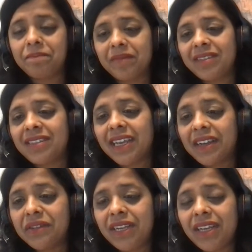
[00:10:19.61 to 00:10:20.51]

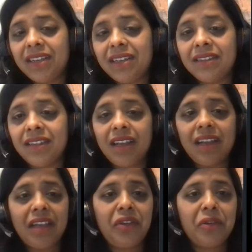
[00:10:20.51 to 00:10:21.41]
Secondary is
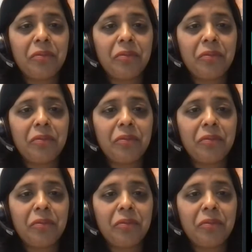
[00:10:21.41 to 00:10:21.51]
you're